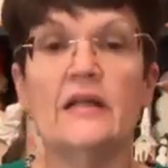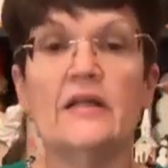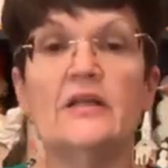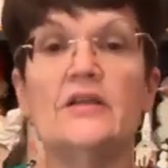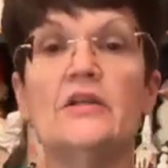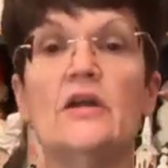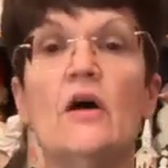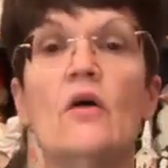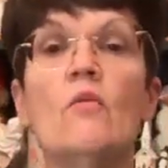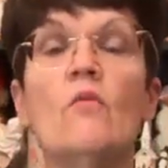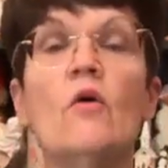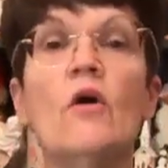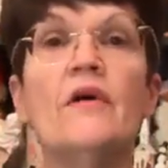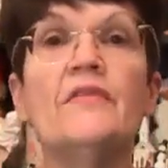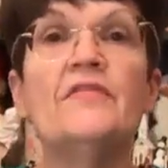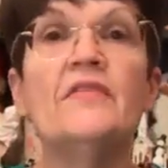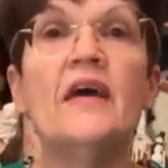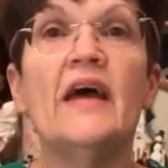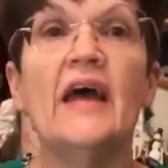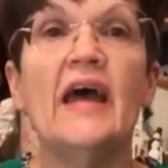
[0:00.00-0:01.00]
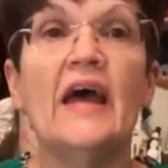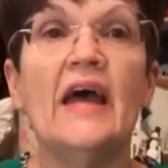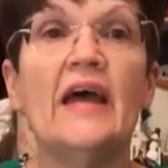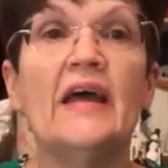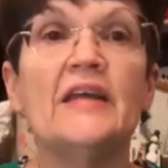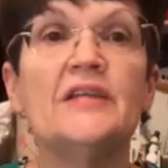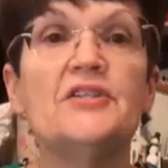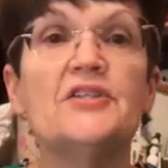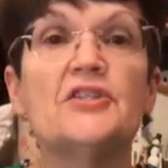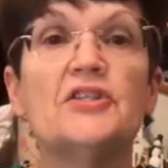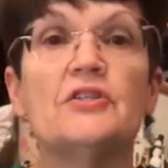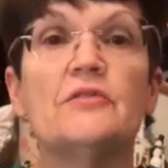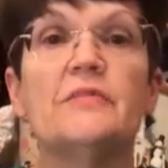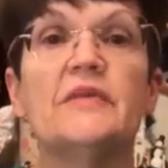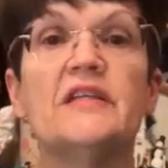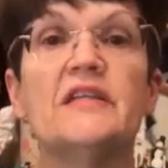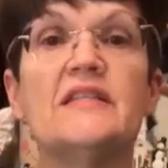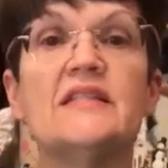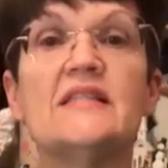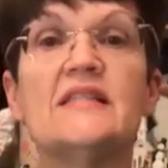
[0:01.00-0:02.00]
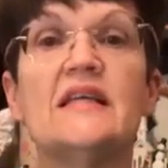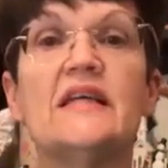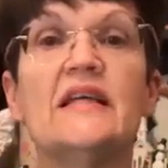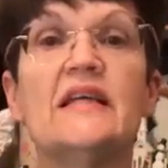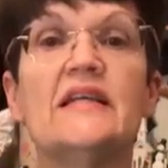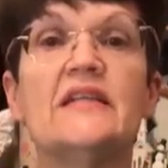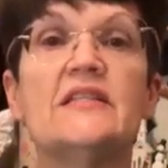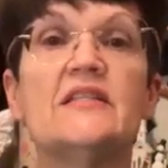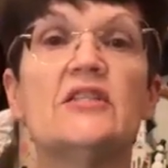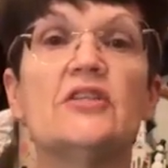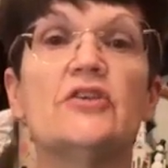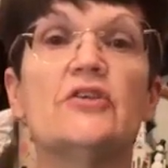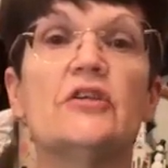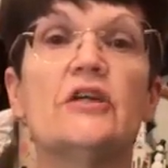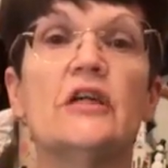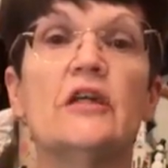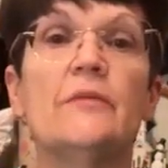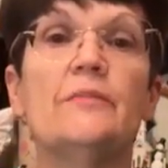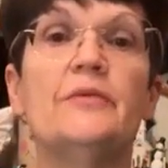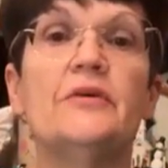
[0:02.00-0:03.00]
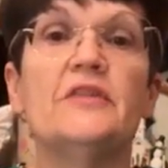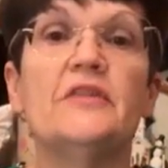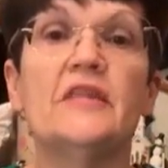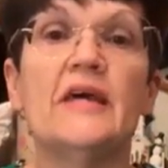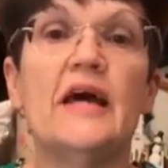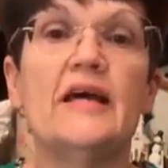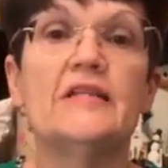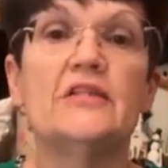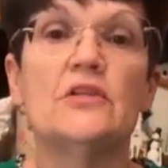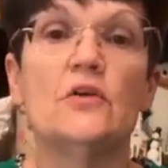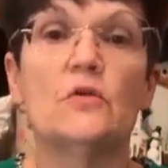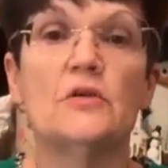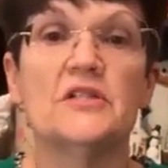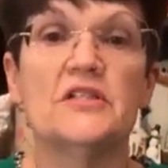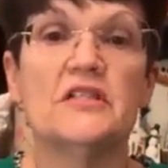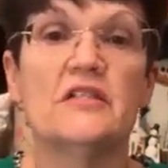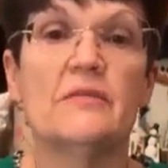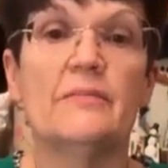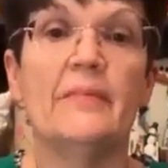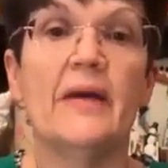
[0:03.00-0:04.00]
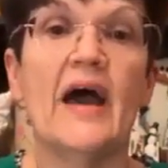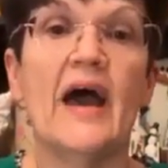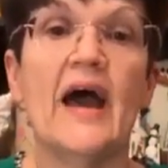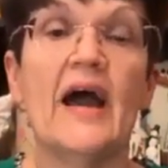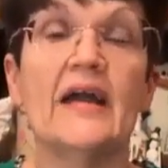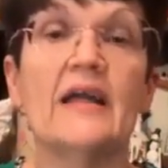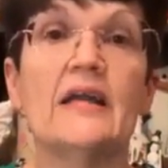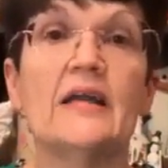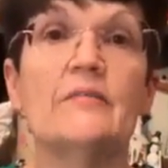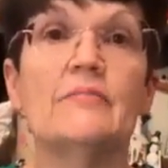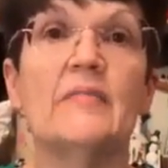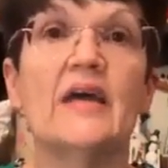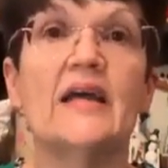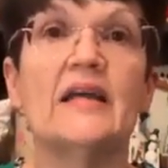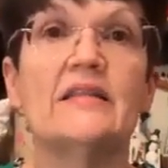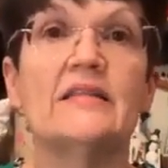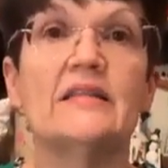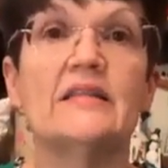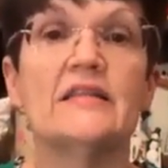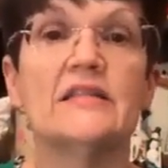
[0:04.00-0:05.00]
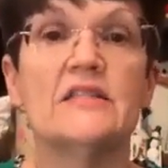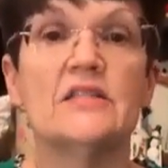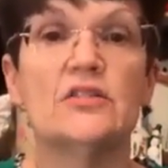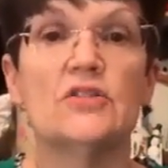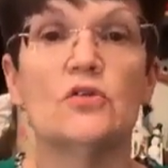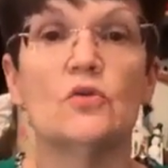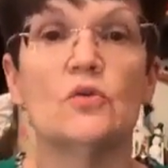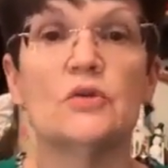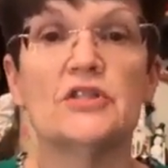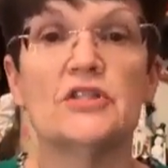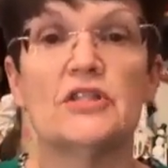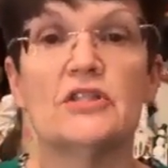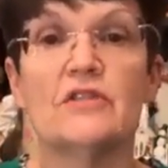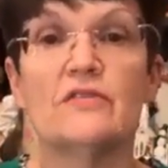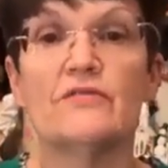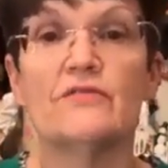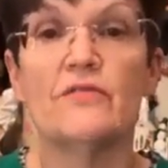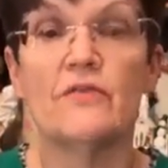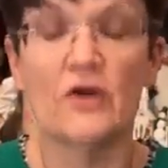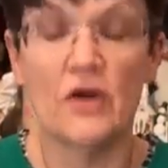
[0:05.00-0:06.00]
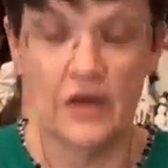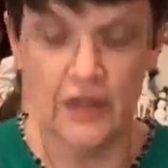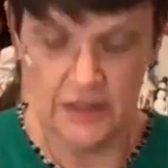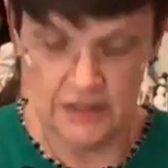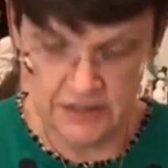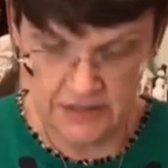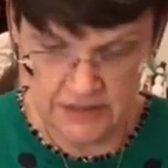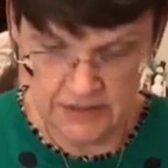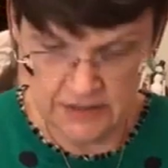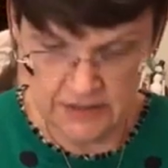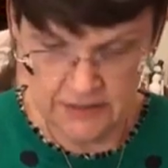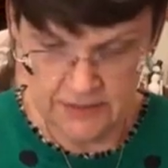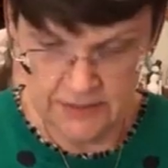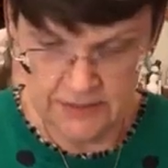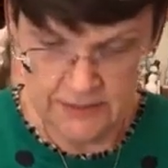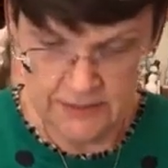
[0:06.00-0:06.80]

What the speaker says: Now, you don't want the edge to be seen, so you're going to put that towards the back and make this towards the front.